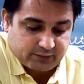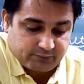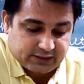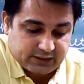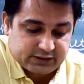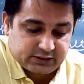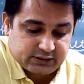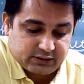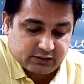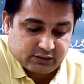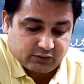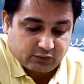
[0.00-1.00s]
But
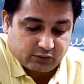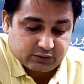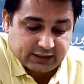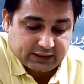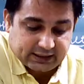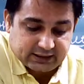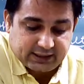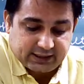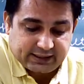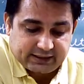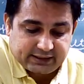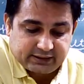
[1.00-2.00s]
on the other
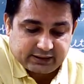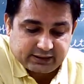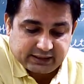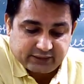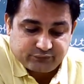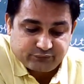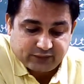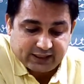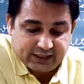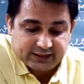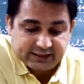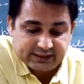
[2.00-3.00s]
hand, if
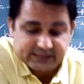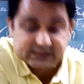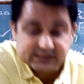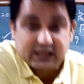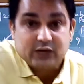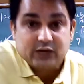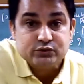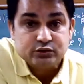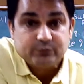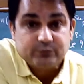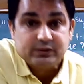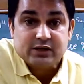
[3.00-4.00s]
fire gets out
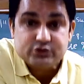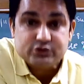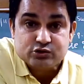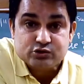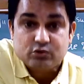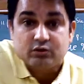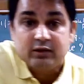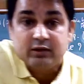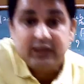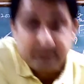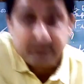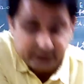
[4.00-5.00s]
of control, it